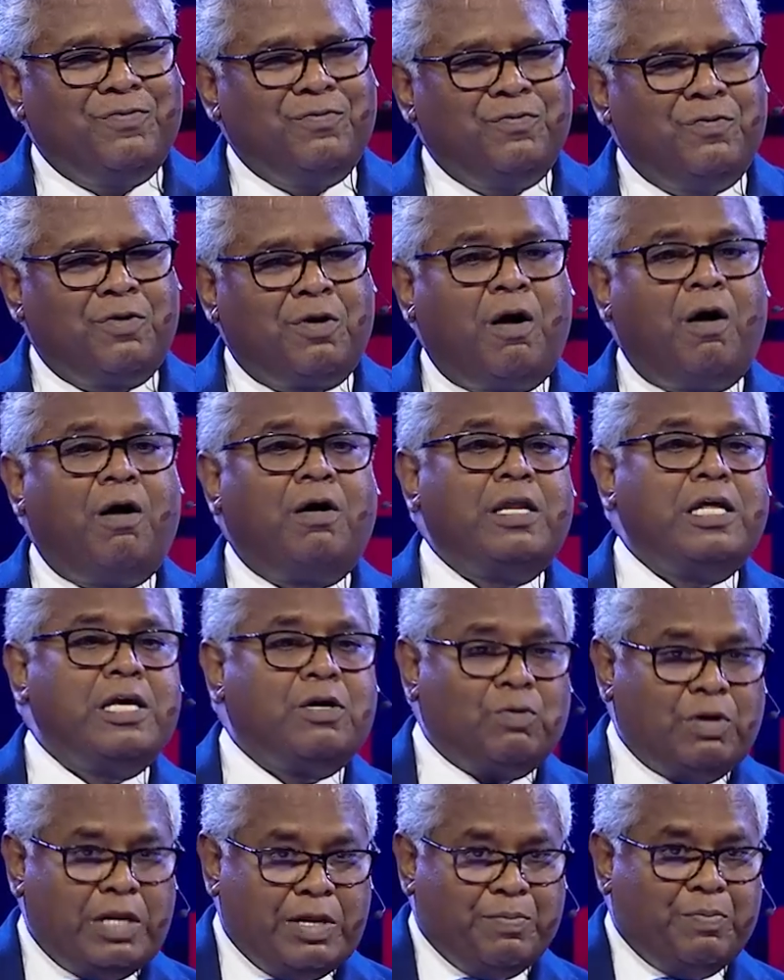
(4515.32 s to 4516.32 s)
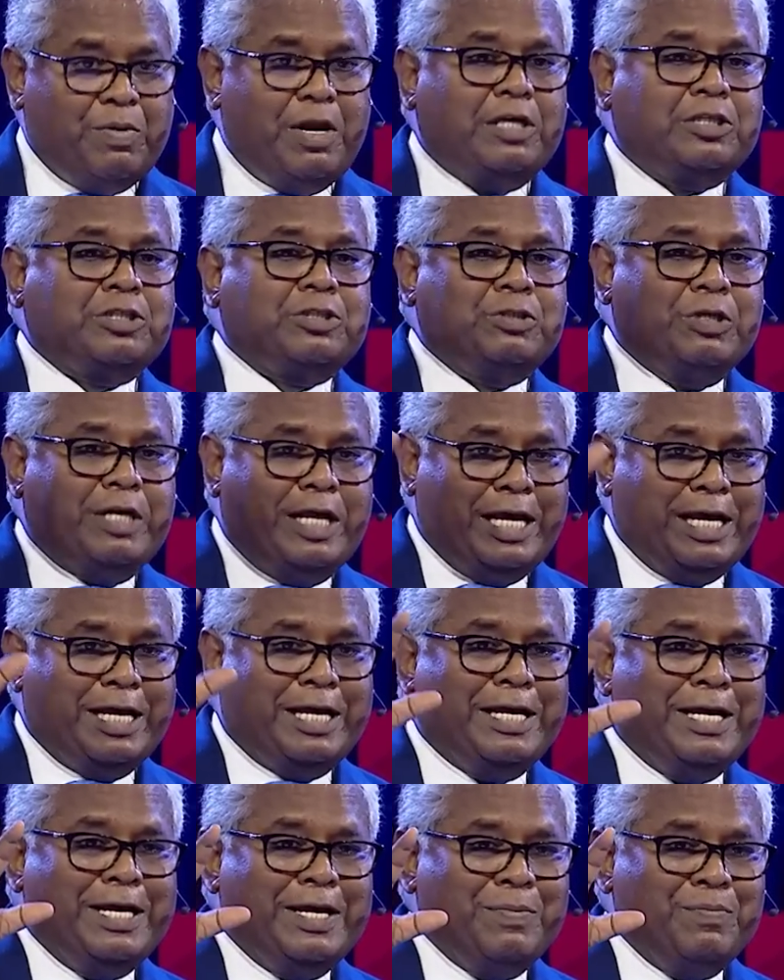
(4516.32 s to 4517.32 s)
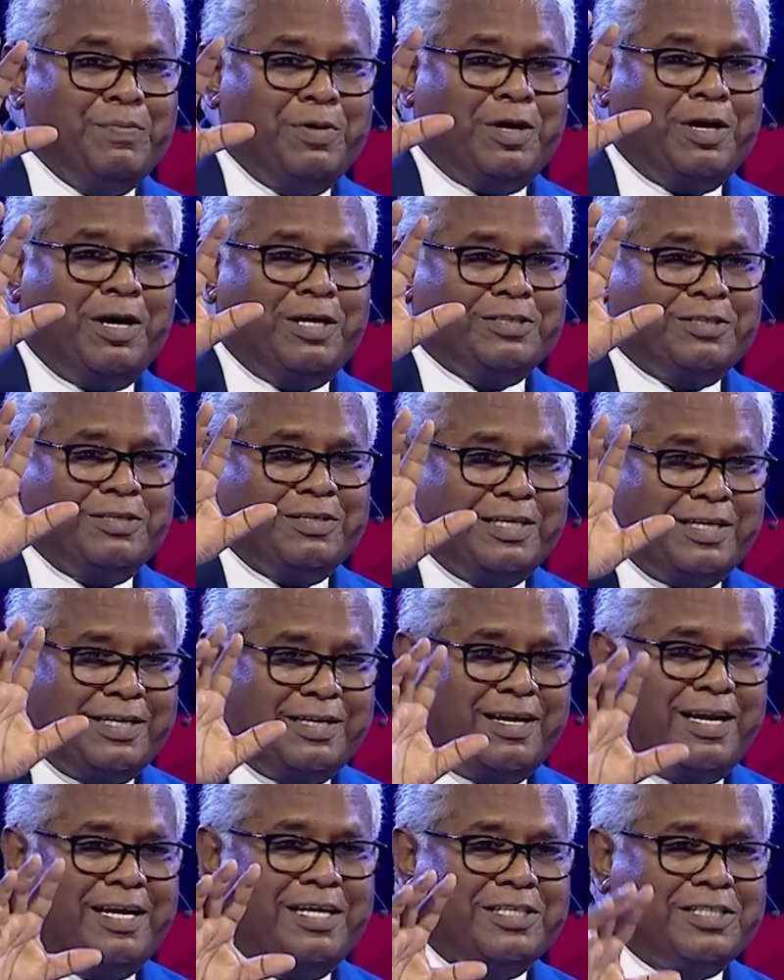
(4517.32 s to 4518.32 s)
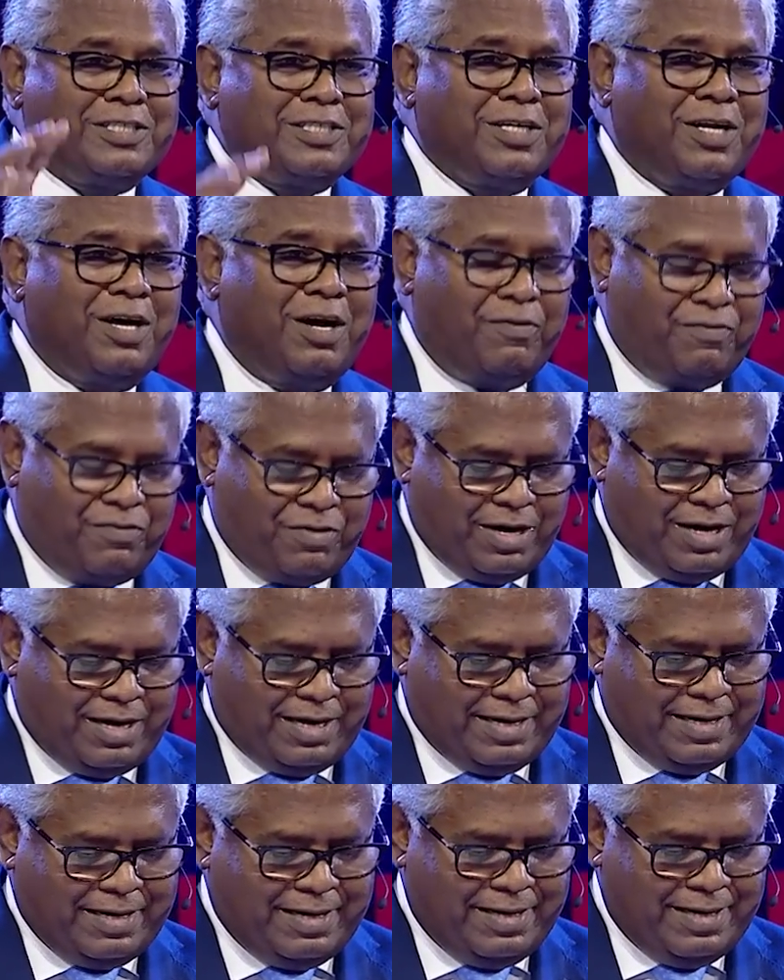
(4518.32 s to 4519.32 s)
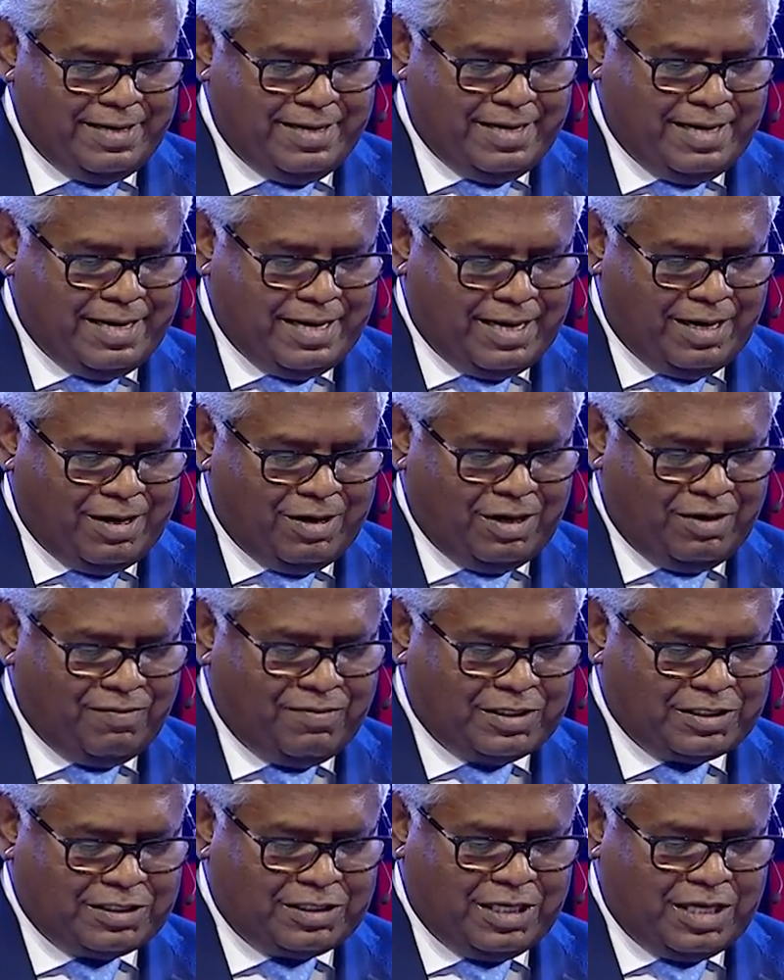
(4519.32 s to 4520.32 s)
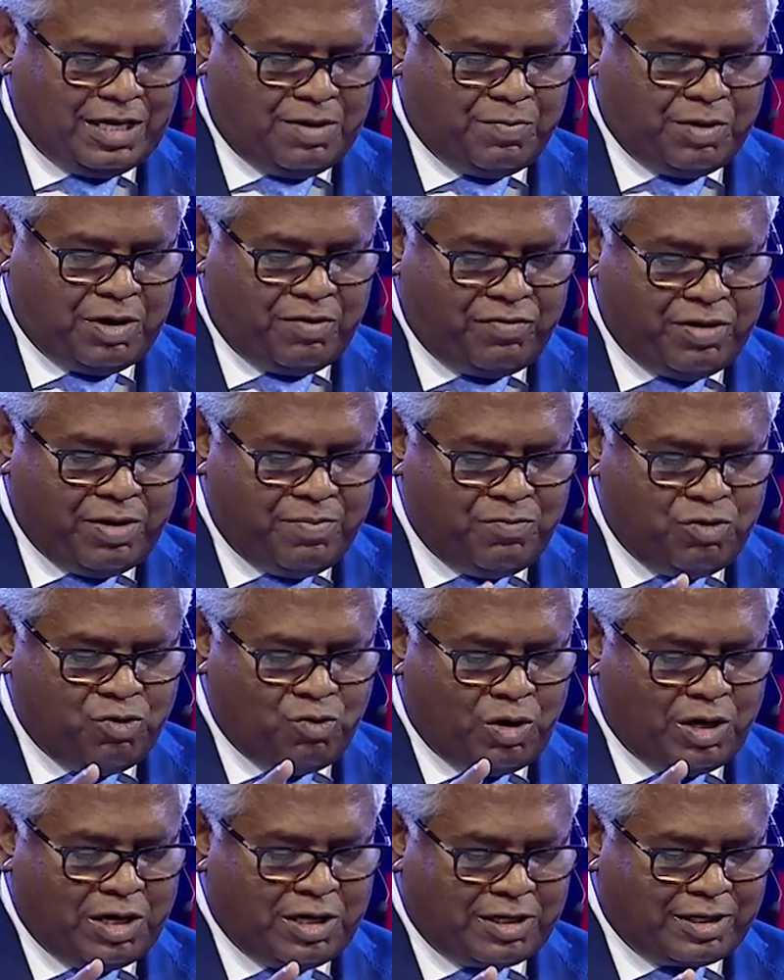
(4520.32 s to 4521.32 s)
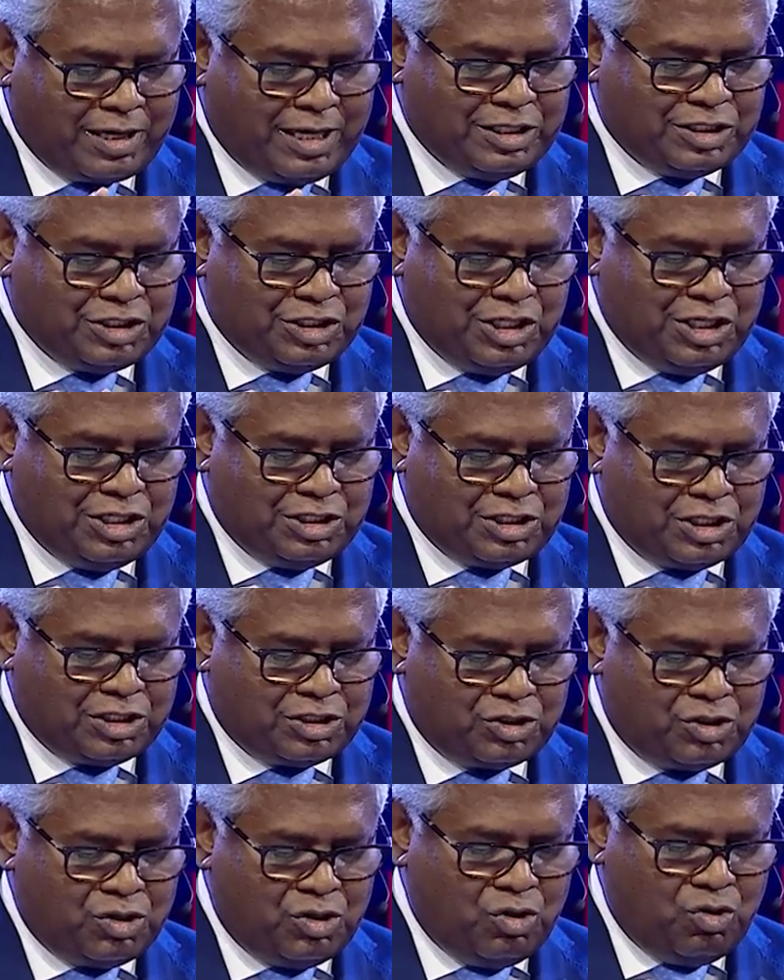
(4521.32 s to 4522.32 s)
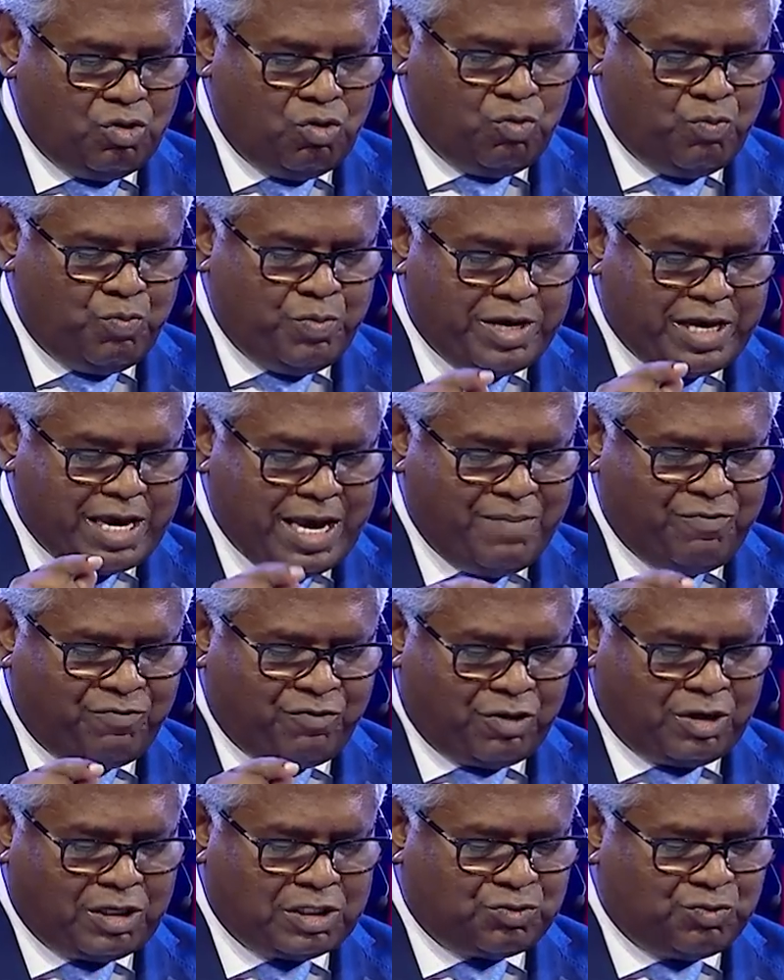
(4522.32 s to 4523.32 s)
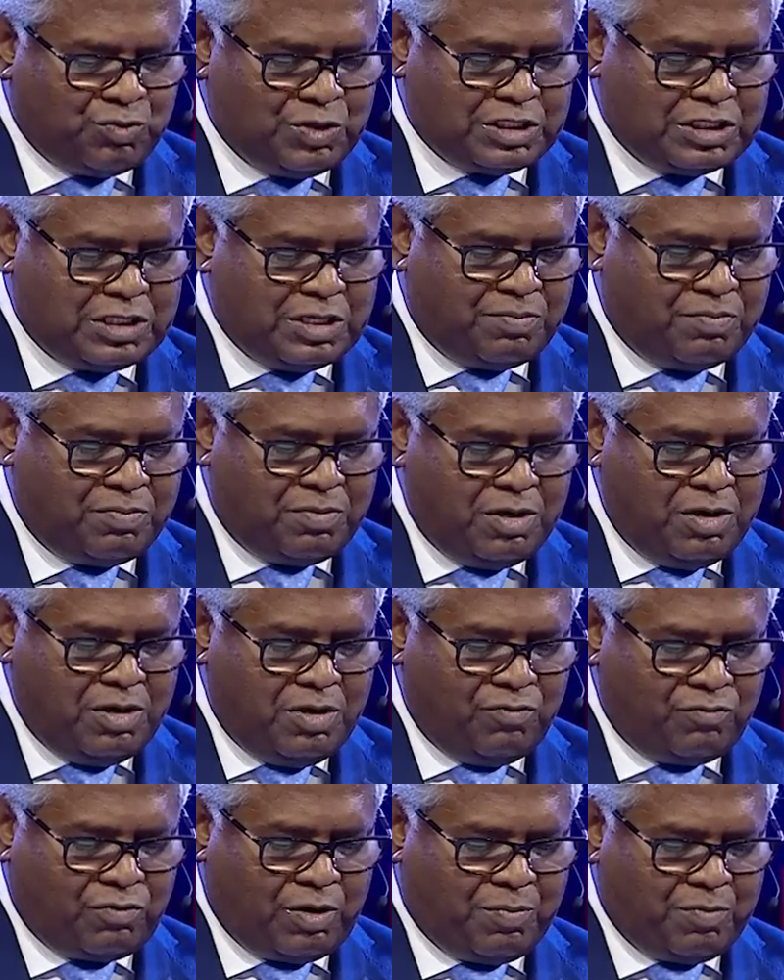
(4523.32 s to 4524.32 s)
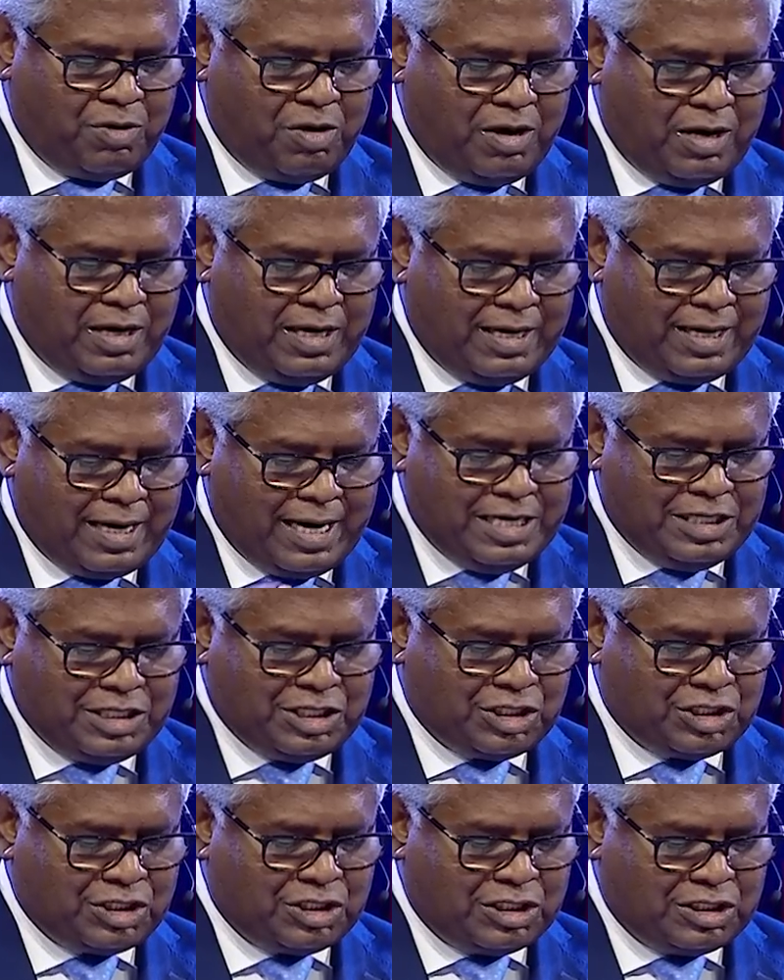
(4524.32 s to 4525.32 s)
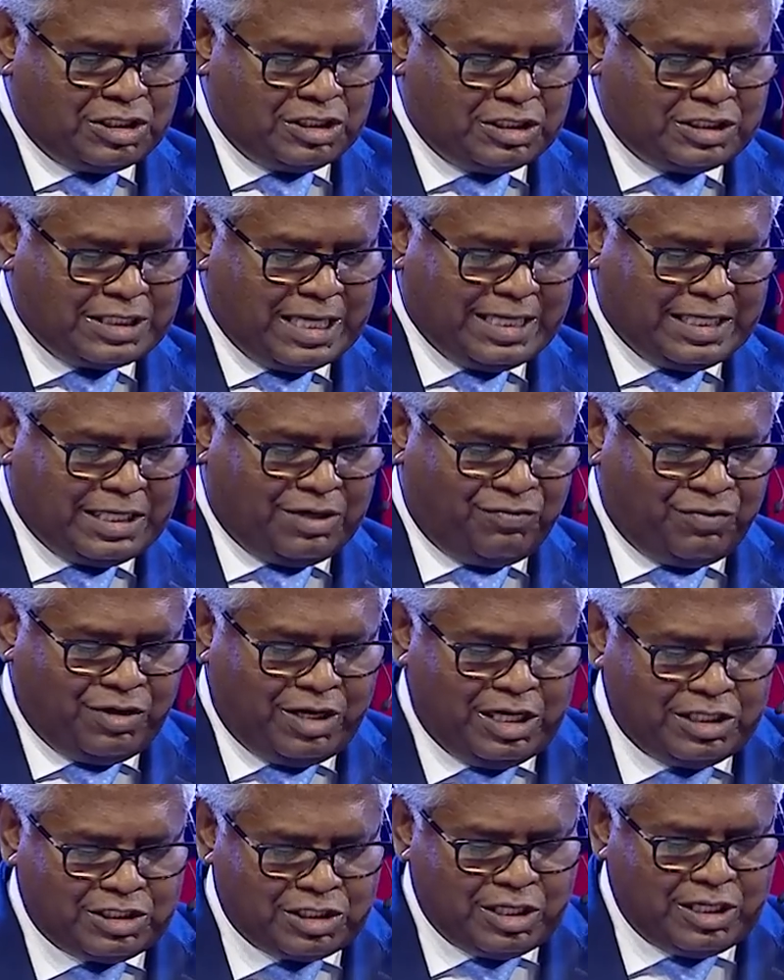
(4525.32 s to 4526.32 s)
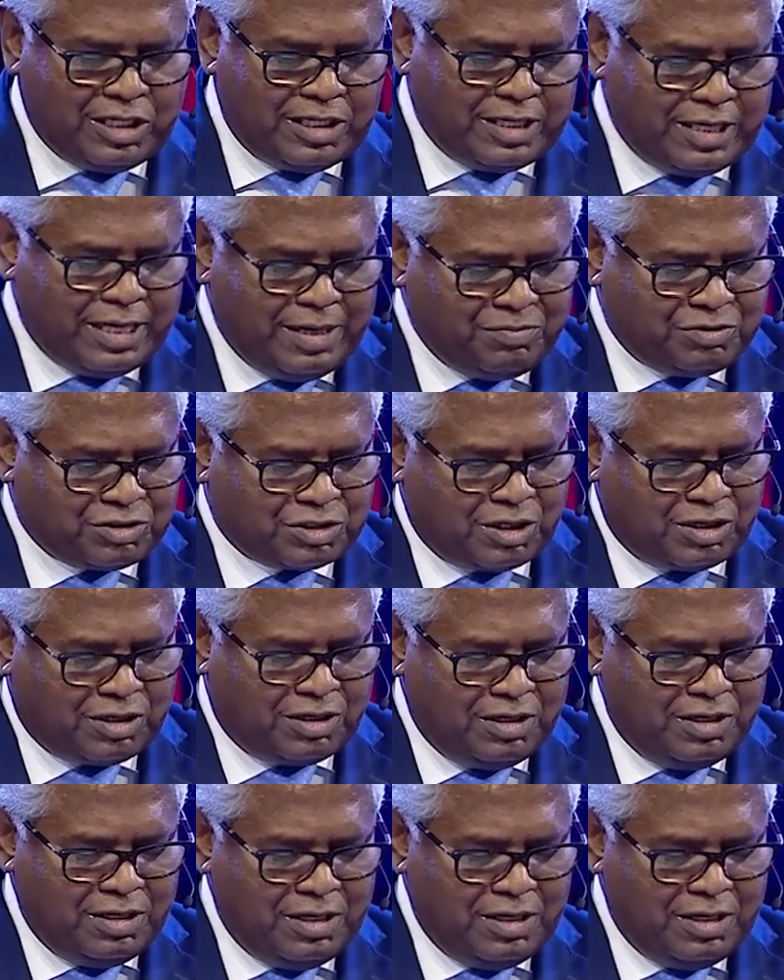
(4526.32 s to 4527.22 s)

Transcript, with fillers: We're all equally blessed today because of the grace of God. Look at verse thirty. But of Him you are in Christ Jesus, who became for us wisdom from God and righteousness and sanctification and redemption,